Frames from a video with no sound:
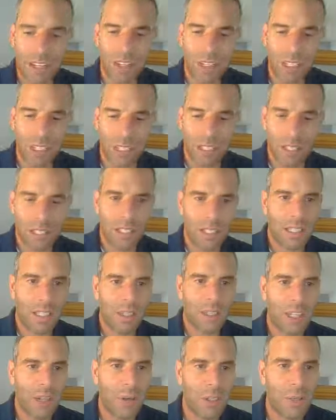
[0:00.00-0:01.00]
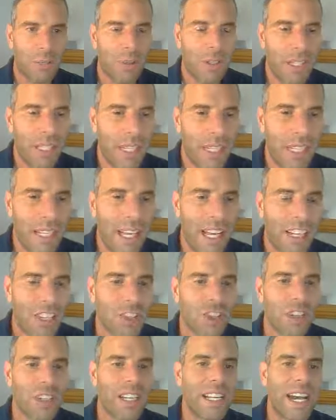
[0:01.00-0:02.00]
Actually, they always put the
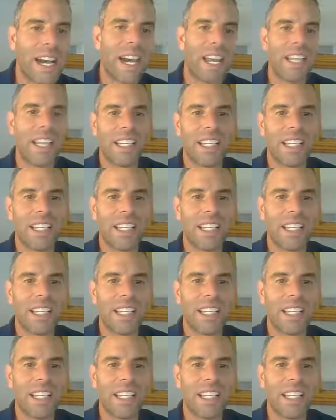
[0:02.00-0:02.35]
extra